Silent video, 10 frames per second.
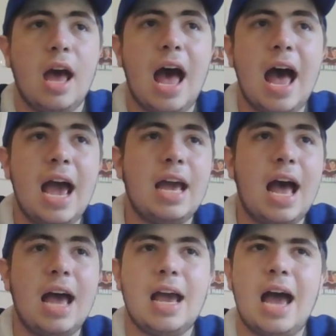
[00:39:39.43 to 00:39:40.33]

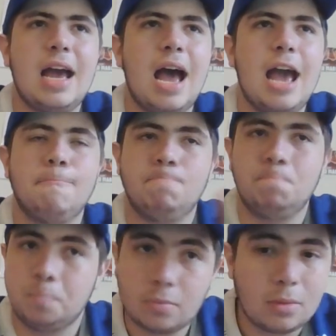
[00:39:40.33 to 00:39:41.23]
Hey.
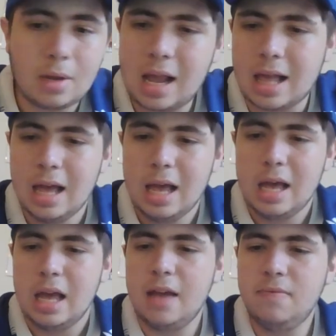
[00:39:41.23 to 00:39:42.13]

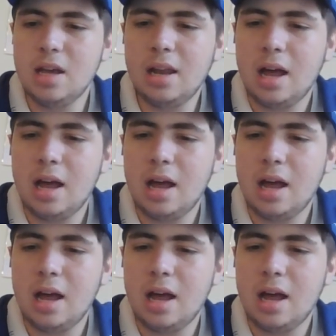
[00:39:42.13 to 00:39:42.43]
If you